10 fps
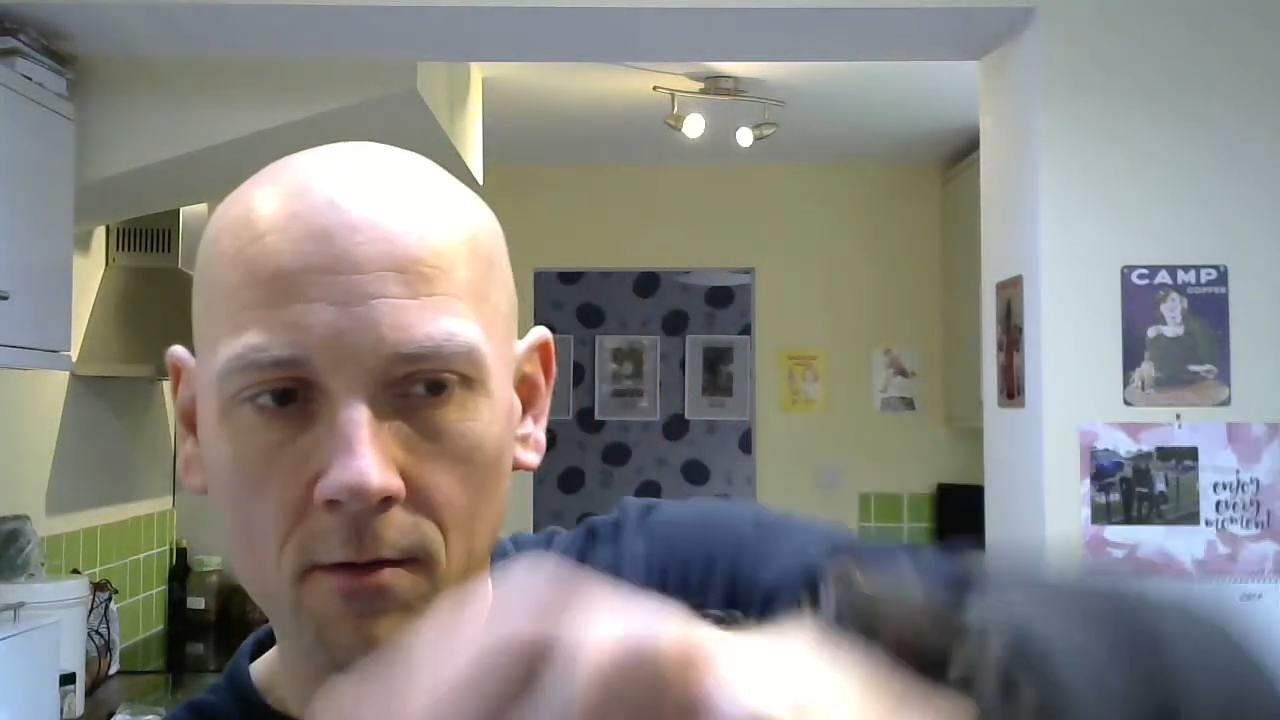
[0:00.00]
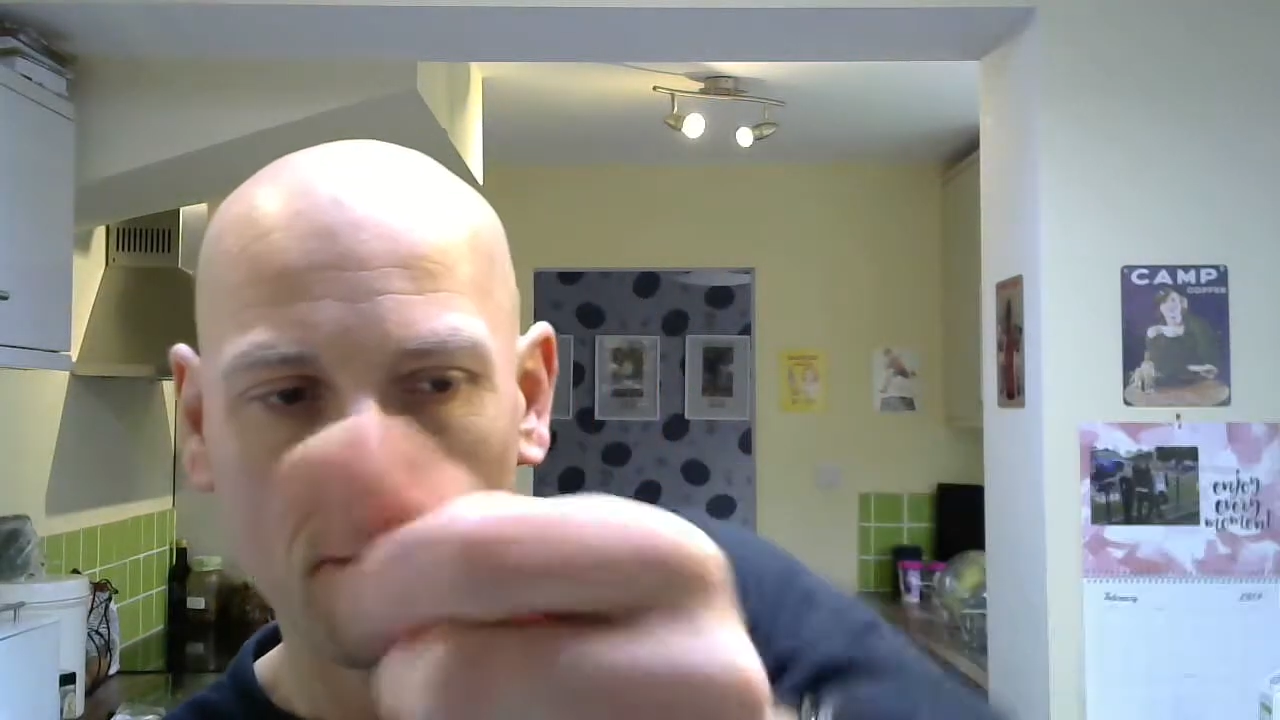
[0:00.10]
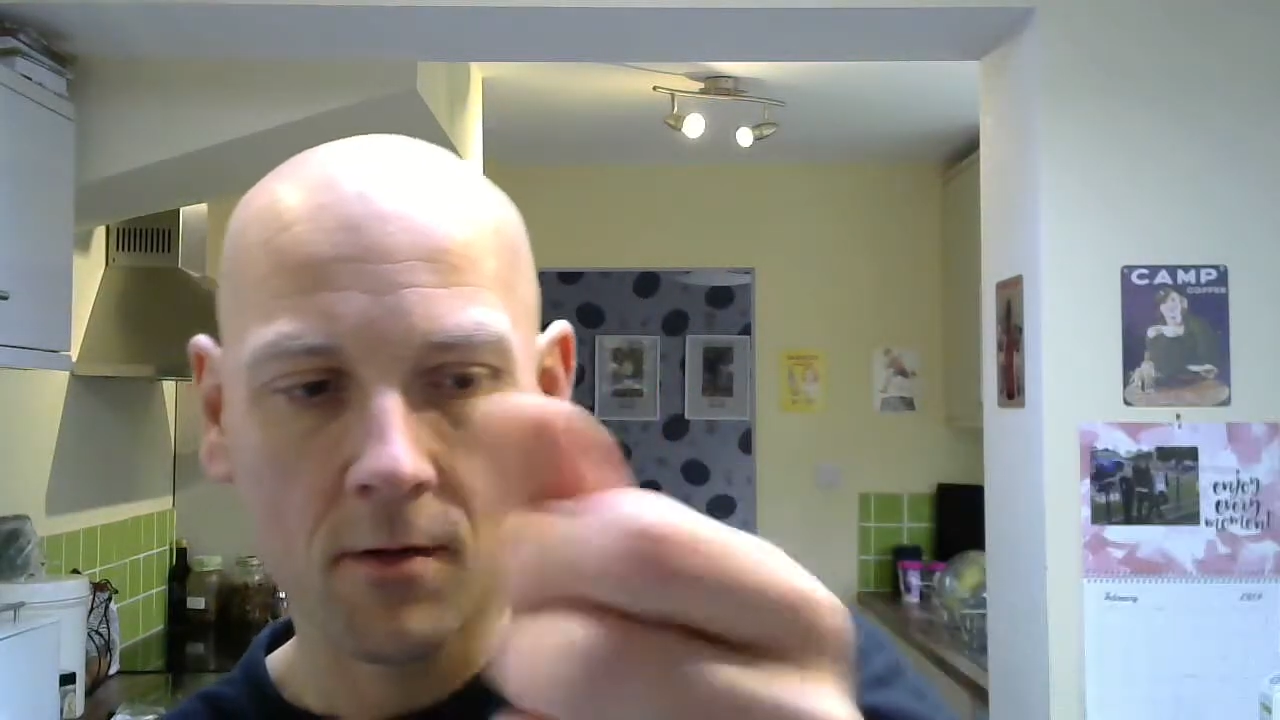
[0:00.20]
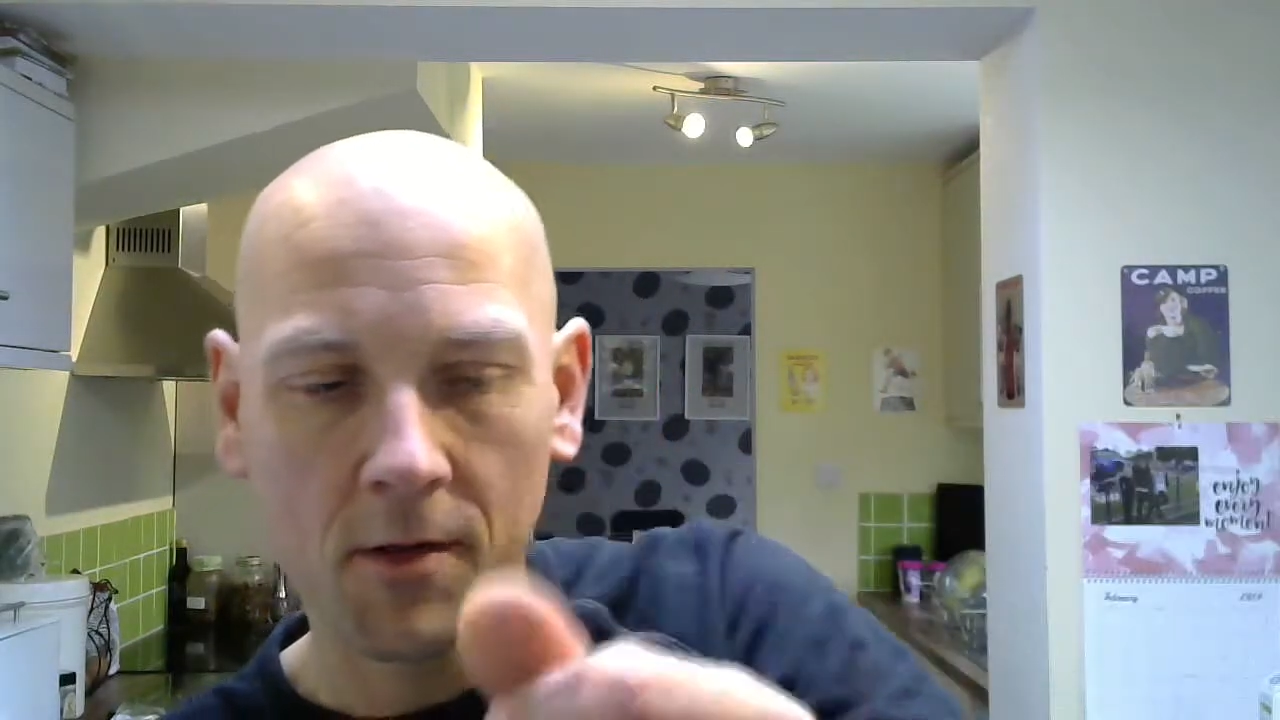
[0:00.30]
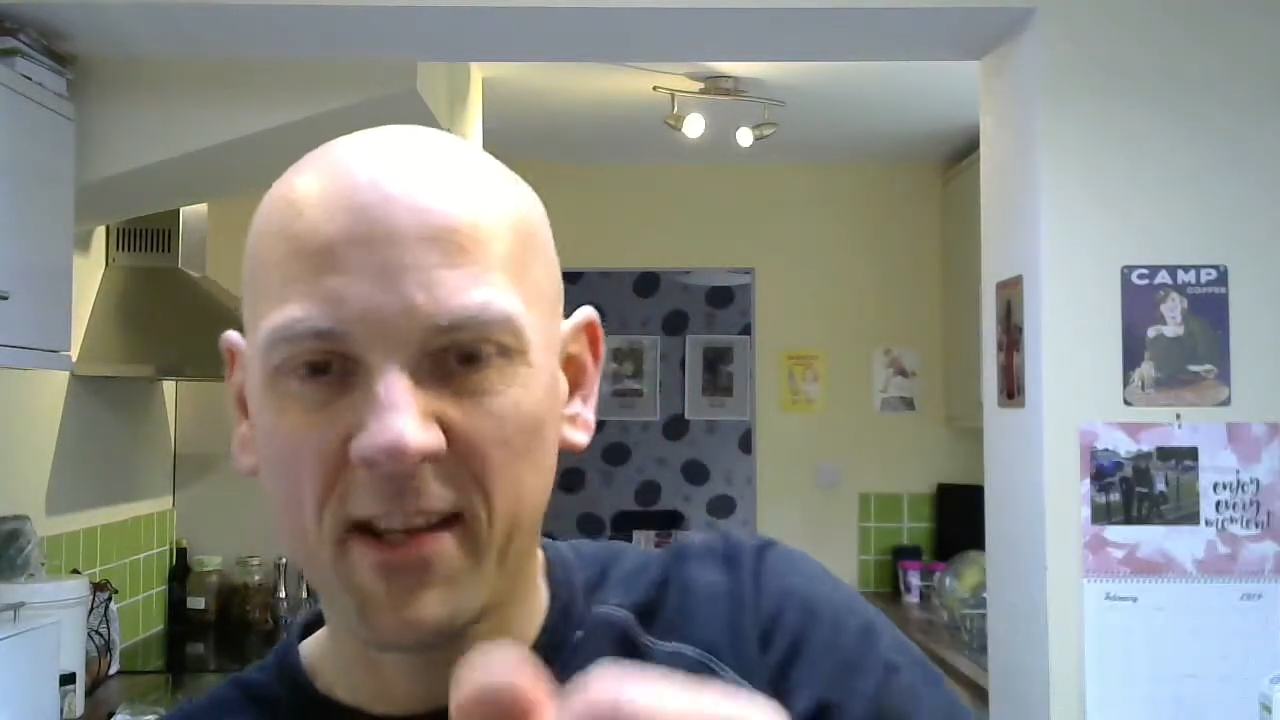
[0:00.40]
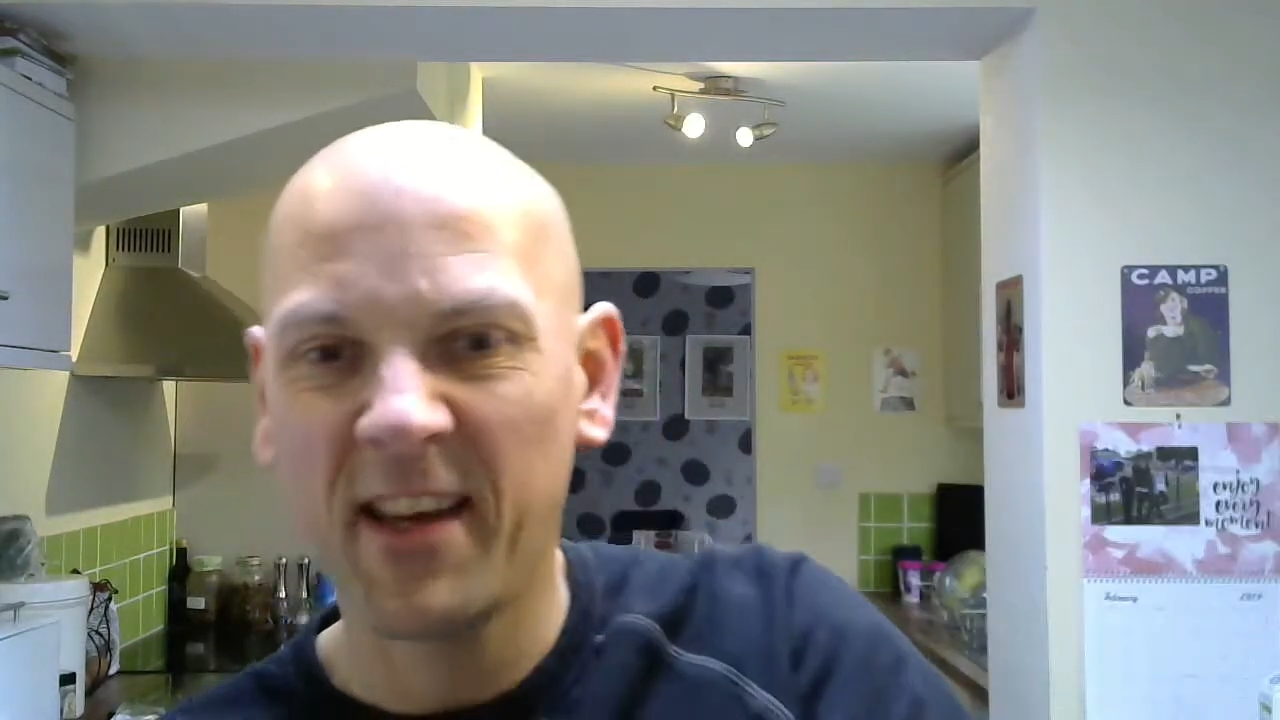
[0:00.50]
Let's take